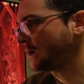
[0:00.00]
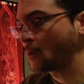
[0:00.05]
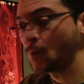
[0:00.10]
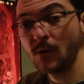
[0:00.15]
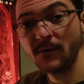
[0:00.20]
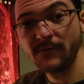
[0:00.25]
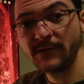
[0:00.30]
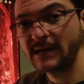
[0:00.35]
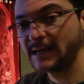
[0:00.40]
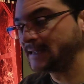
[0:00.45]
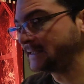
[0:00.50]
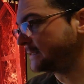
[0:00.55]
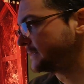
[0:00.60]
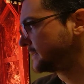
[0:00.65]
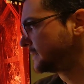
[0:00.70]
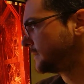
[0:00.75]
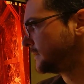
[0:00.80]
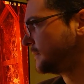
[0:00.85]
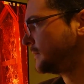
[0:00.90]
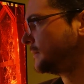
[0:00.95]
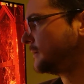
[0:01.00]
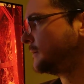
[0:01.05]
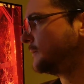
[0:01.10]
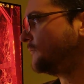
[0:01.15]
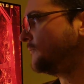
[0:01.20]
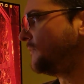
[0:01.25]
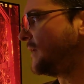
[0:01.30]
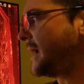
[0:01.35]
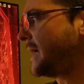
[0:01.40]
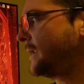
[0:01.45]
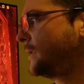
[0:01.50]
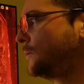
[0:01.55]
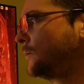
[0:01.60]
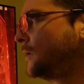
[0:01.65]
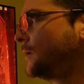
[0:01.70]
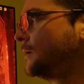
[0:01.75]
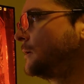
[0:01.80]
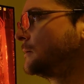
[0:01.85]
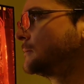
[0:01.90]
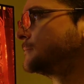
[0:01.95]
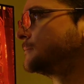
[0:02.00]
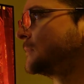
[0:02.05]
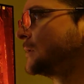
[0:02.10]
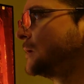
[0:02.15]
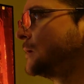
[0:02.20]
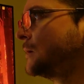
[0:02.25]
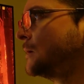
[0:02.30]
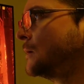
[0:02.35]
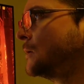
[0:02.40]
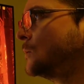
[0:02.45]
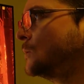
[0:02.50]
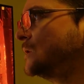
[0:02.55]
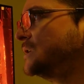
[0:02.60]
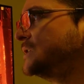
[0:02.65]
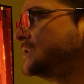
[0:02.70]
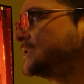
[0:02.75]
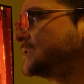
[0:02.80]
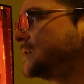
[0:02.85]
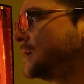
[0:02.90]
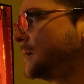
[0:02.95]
equivalent value here, which is